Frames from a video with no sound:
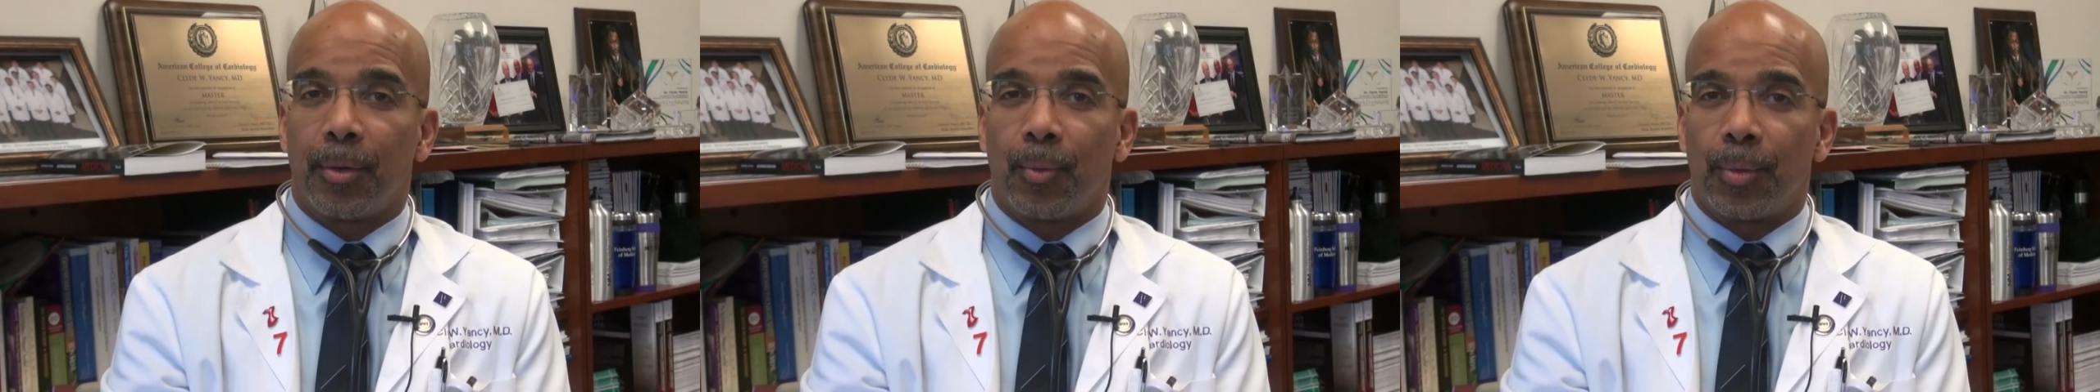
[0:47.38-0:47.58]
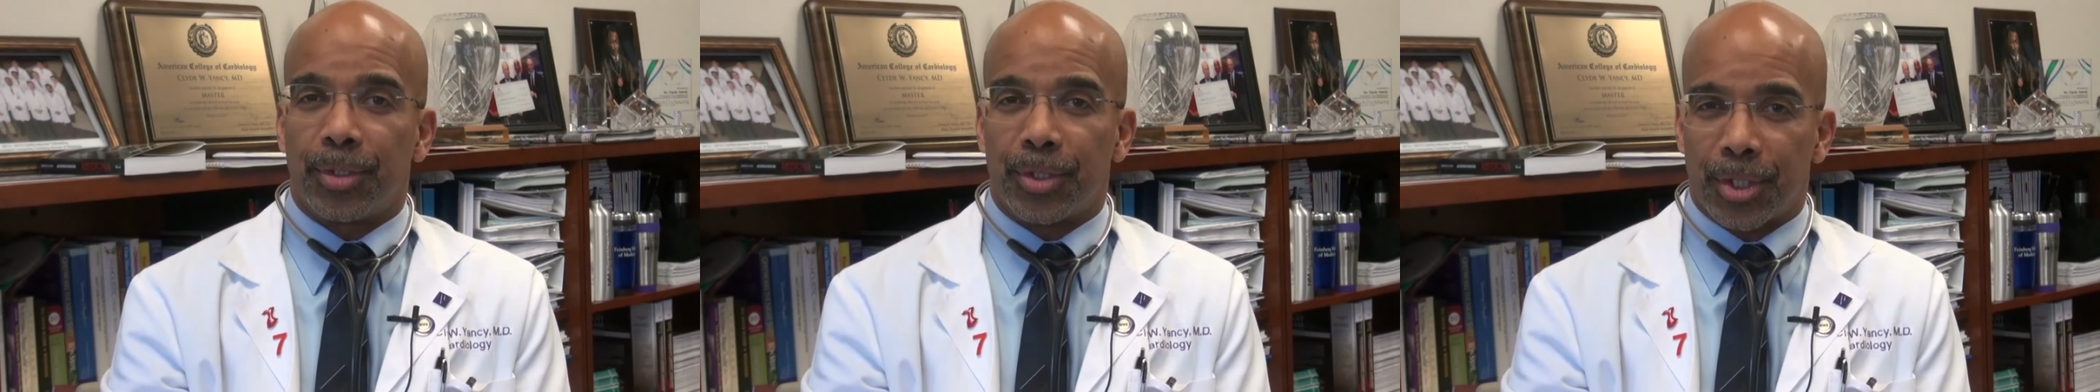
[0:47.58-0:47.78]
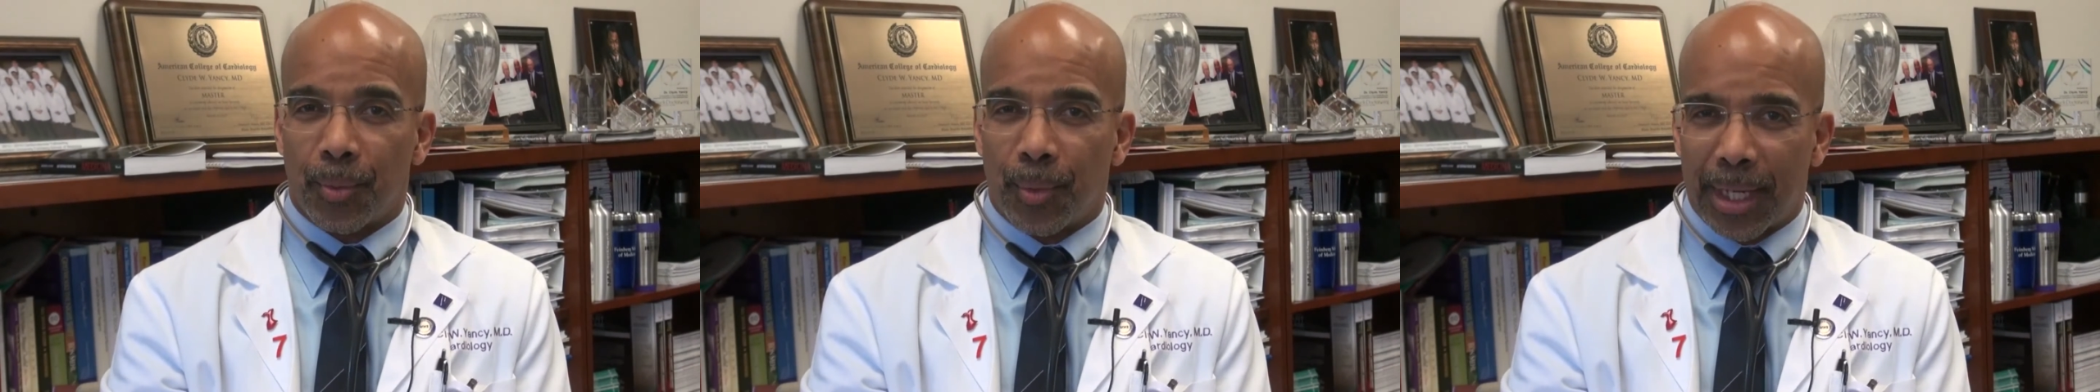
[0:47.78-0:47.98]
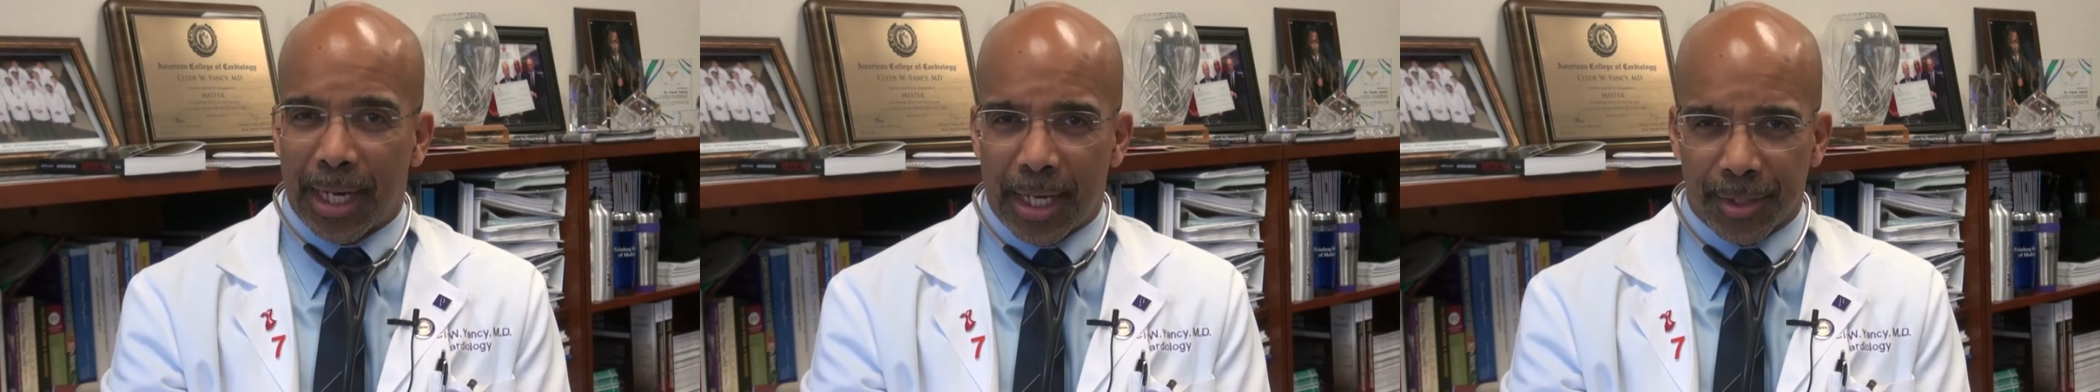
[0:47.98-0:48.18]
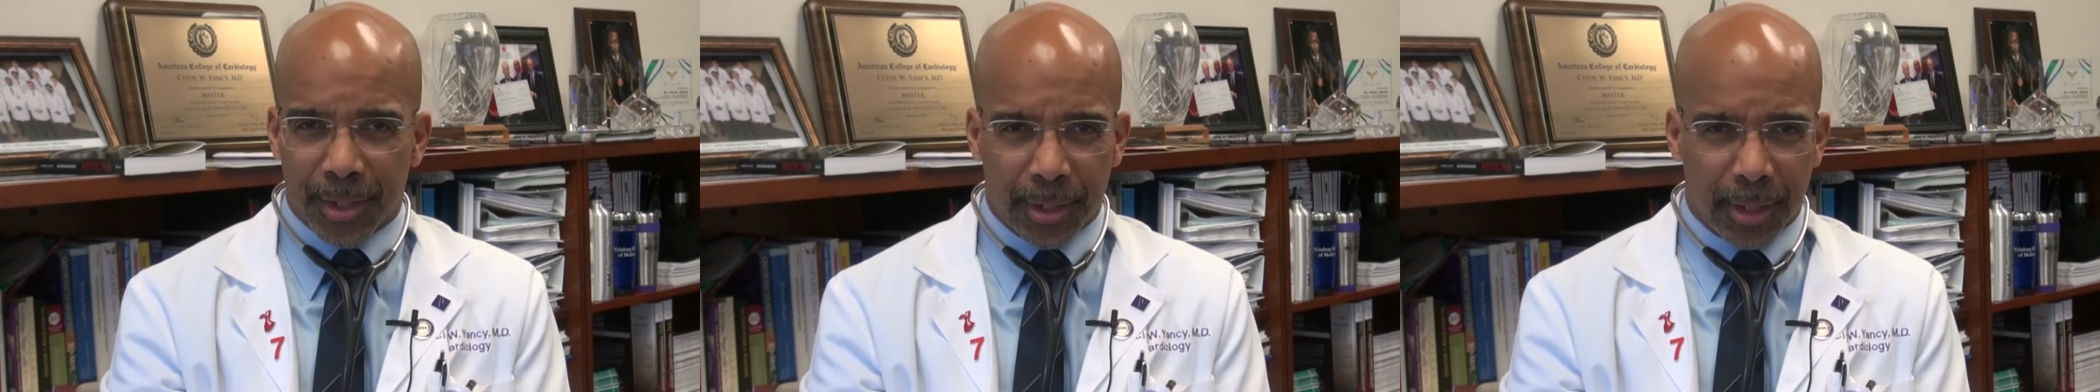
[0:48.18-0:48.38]
when someone
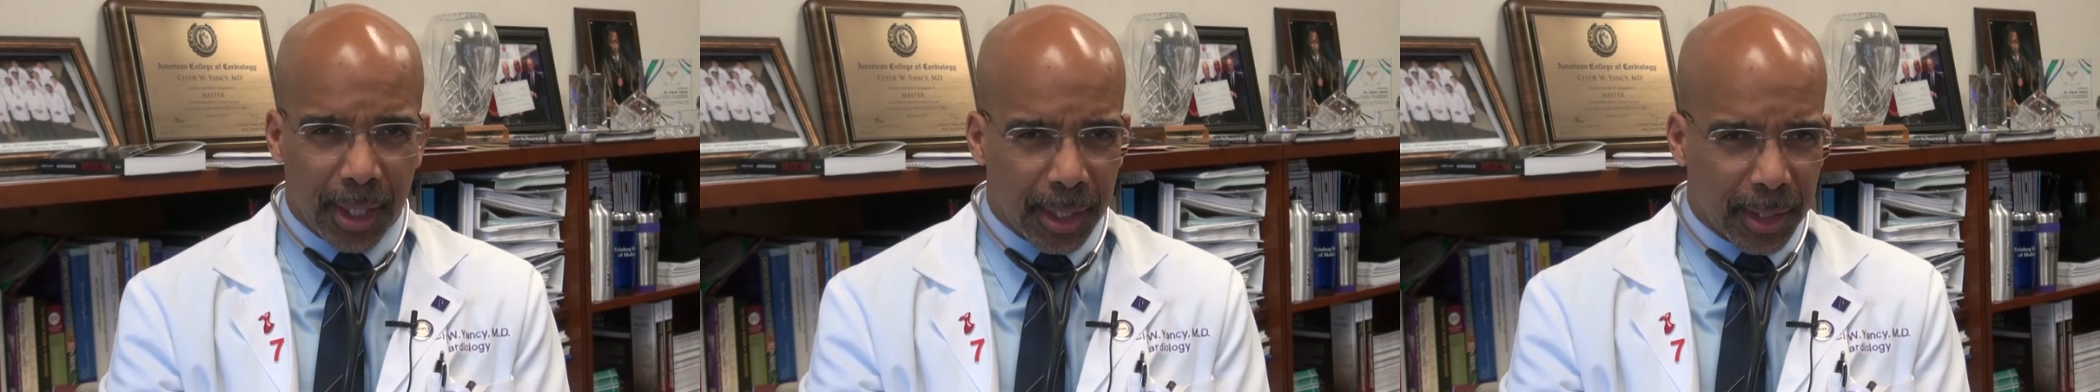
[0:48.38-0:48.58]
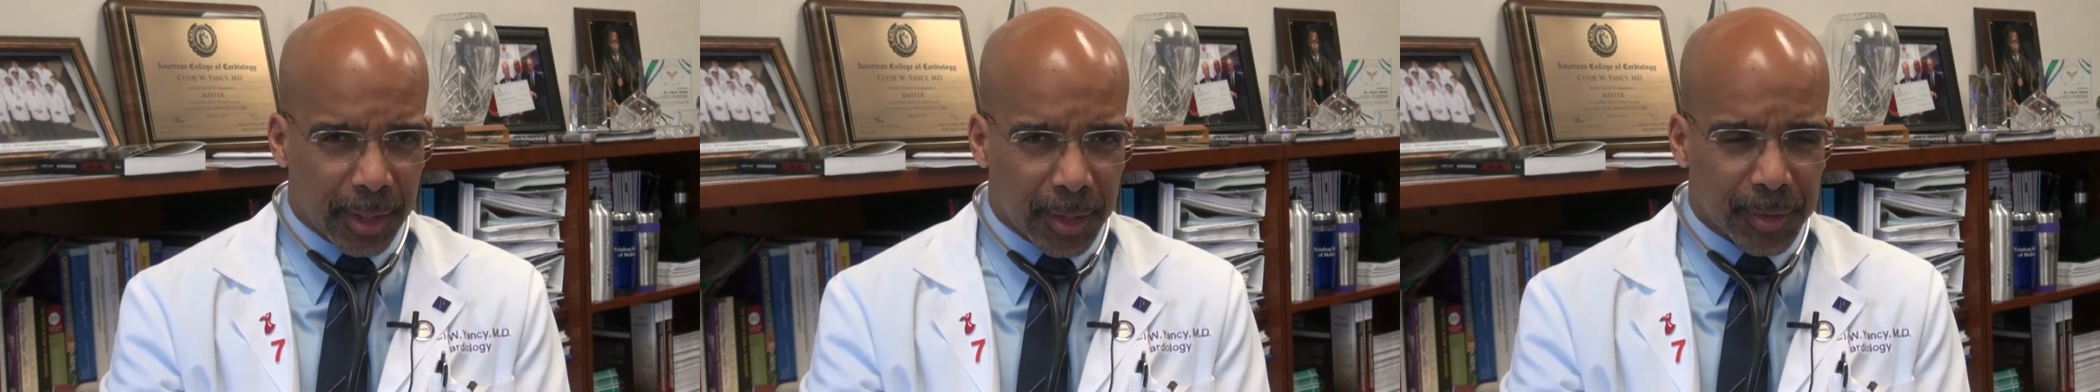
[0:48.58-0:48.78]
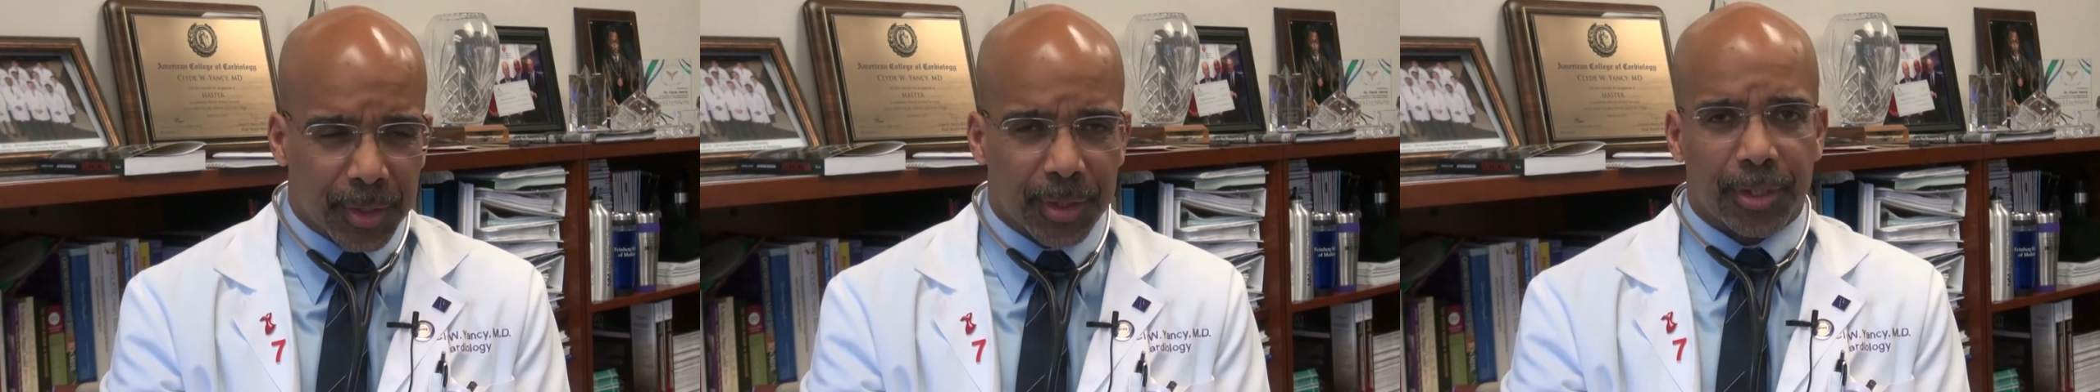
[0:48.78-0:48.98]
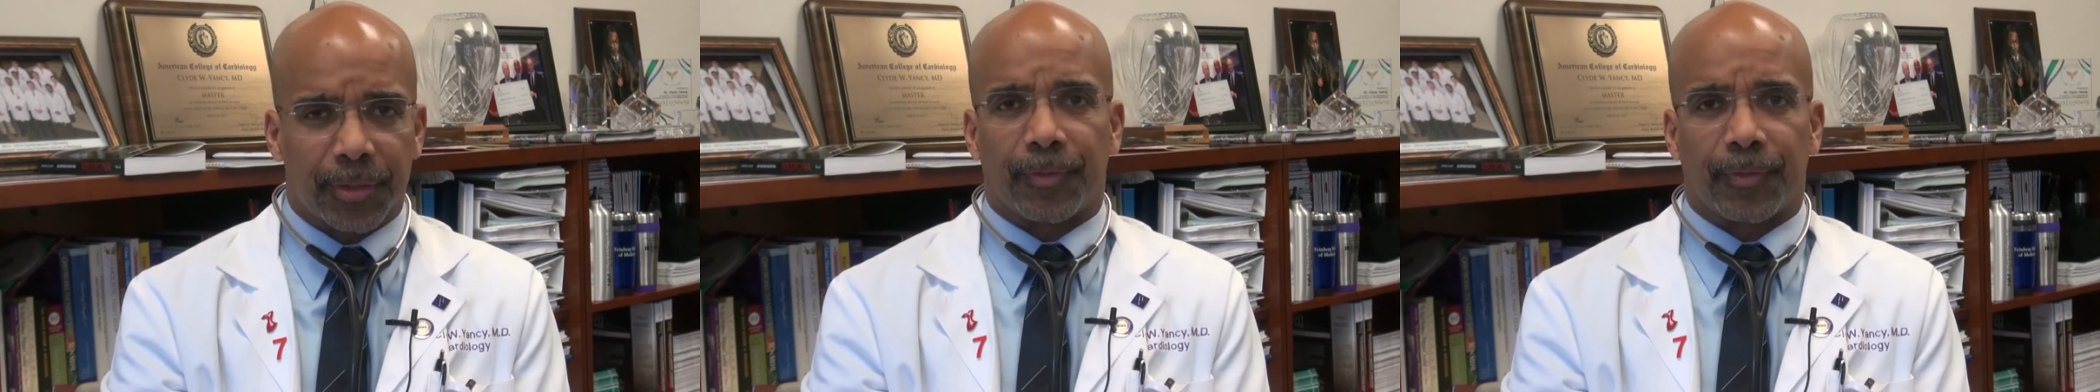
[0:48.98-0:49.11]
has a diagnosis